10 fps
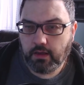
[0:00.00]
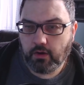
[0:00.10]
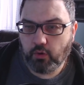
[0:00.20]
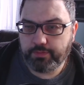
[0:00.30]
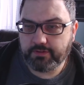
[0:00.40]

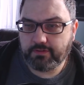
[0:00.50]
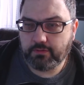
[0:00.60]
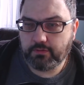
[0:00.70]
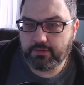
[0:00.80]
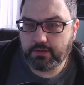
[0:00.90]

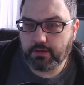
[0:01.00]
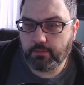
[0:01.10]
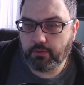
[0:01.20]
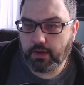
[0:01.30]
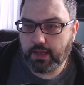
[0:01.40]
OpenSUSE
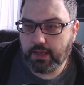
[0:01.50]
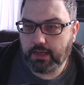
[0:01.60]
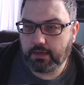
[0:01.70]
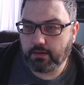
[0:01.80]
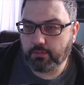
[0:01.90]
number
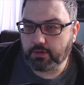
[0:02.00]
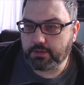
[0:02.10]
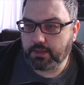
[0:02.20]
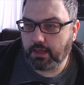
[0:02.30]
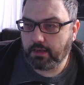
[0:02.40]
8, number
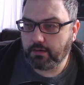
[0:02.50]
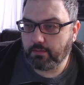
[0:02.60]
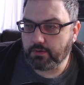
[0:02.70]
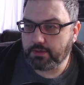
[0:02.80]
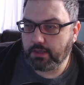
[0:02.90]
10,
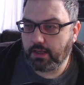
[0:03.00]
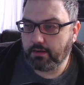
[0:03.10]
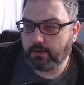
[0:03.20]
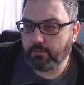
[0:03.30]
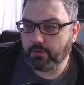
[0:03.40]
number
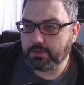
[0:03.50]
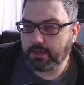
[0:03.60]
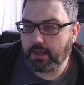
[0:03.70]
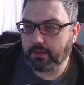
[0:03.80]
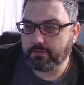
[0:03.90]
10, number
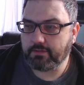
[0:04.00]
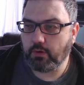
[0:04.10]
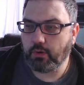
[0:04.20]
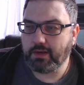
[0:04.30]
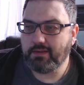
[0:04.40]
10.
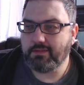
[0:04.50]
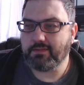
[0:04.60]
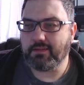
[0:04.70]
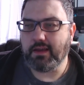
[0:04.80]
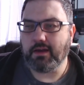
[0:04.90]
So it
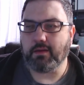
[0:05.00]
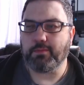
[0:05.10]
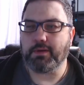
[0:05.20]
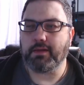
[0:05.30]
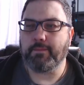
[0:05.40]
is there,
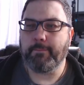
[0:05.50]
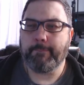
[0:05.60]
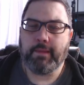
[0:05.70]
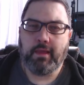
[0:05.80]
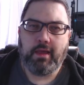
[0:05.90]
but
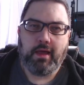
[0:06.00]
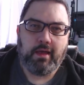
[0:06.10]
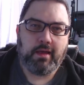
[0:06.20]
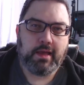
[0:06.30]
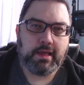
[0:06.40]

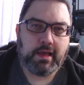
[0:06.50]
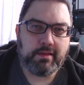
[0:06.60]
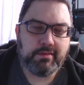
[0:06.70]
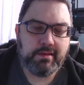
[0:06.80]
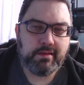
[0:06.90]

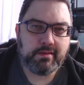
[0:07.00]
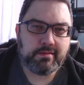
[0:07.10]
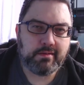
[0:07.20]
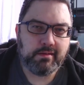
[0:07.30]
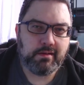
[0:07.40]
I think
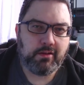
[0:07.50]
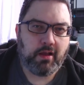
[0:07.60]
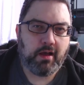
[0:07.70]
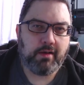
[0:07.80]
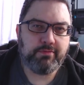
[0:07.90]
it's a little
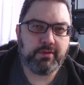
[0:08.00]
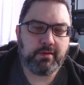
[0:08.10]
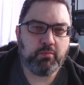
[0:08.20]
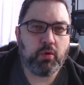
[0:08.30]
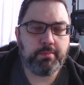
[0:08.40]
off
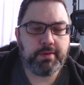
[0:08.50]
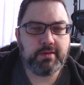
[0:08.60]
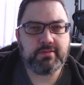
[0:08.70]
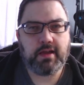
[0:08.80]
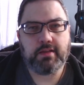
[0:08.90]
and more
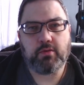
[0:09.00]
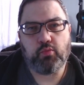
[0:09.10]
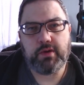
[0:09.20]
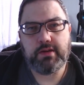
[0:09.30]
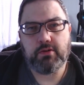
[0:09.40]
based on the
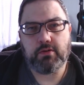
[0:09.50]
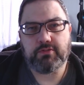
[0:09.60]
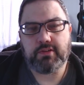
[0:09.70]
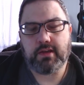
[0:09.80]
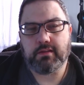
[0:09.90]

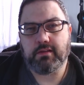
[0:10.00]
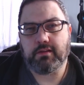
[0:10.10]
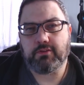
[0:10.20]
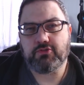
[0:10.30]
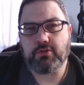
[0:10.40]
readers at
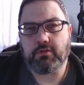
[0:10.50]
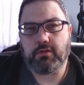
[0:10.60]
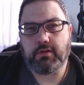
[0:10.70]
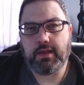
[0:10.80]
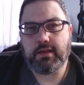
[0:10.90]
Linux
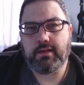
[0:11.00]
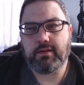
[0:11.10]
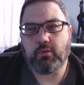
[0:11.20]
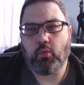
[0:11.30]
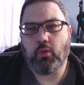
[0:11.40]
Journal.
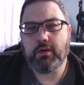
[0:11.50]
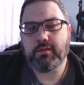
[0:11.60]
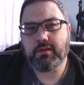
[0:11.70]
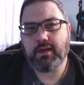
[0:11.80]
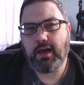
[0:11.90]
And one
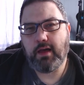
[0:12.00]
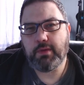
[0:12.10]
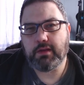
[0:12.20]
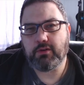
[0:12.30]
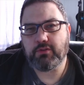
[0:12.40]
of the
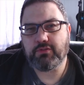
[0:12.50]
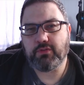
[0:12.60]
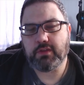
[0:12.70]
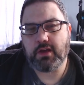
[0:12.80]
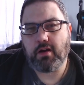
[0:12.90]
commenters
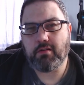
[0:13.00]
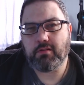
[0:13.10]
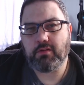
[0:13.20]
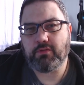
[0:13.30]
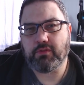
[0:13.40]
for the
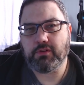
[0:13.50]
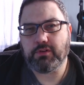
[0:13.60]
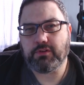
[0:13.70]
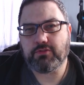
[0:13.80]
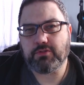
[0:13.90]
article for
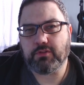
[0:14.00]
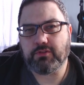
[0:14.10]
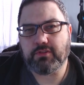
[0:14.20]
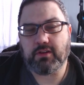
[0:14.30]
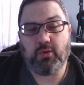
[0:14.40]
Linux Journal
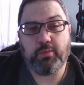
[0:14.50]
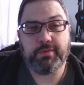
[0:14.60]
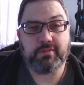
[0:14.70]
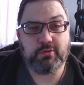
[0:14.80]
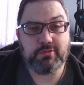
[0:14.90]
said
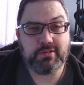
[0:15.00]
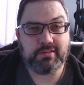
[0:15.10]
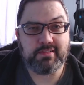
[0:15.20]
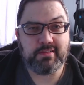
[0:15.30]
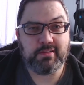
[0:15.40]
OpenSUSE
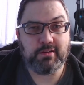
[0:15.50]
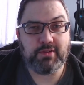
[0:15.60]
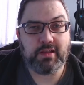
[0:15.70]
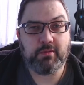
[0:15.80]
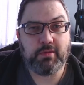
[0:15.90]
is still
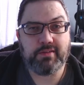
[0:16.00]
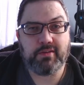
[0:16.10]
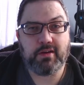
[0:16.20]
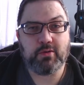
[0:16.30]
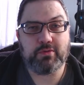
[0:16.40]
available. I
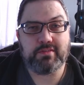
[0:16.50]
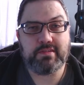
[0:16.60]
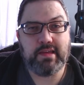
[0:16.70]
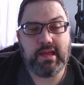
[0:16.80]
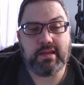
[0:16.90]
thought it was
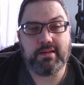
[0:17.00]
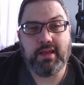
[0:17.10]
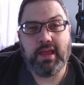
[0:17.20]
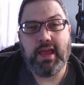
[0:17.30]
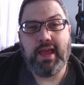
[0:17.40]
dead.
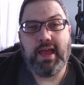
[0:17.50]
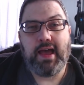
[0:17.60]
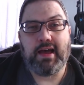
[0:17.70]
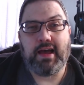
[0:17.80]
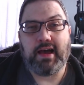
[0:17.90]

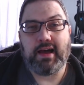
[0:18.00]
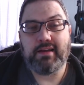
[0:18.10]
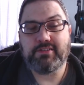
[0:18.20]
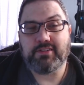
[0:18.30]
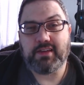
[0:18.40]

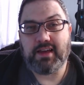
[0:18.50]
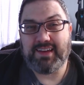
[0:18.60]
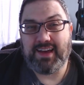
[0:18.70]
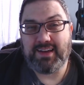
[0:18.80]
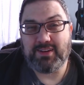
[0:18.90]
Honestly, I
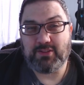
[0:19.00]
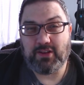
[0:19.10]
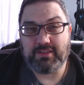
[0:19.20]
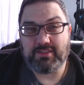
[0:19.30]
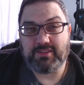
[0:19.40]
kind of
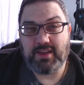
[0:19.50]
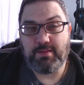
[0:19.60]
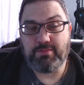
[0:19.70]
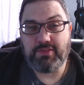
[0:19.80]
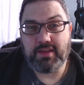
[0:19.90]
thought the
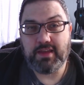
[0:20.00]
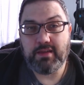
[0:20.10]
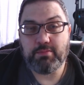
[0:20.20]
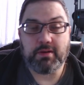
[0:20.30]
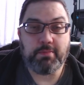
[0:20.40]
same
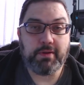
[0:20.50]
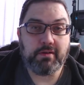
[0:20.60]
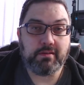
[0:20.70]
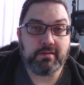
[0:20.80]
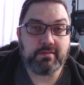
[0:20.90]
thing, but
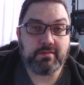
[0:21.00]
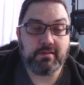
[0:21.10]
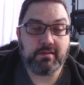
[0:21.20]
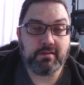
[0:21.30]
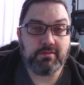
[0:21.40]
apparently it's
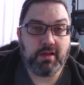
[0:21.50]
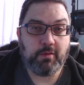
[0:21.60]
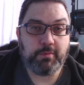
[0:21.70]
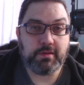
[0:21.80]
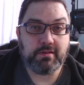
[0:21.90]
still in
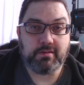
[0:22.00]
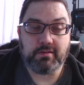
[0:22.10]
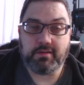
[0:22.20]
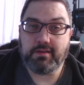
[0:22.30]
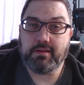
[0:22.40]
development
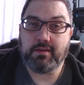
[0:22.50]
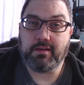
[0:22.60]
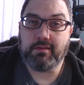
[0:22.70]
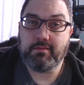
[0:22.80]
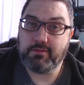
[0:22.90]
and
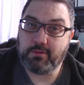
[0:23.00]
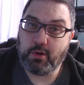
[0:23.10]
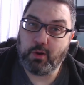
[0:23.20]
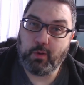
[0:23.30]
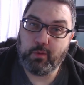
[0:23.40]
kicking.
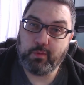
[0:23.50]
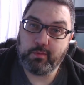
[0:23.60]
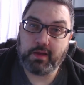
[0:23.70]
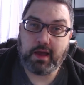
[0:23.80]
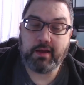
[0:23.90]
So
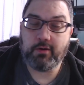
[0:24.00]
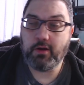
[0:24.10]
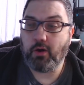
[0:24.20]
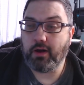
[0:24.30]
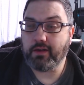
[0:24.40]
I don't
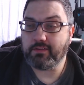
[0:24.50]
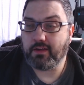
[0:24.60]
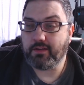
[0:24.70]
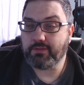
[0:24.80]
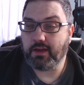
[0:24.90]
know. I guess
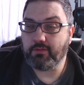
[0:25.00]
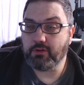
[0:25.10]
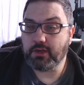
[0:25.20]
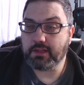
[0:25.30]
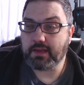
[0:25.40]
I'll have to have a
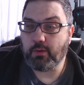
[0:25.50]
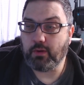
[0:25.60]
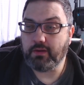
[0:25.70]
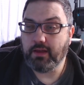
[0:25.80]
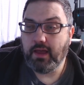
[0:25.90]
look at that one.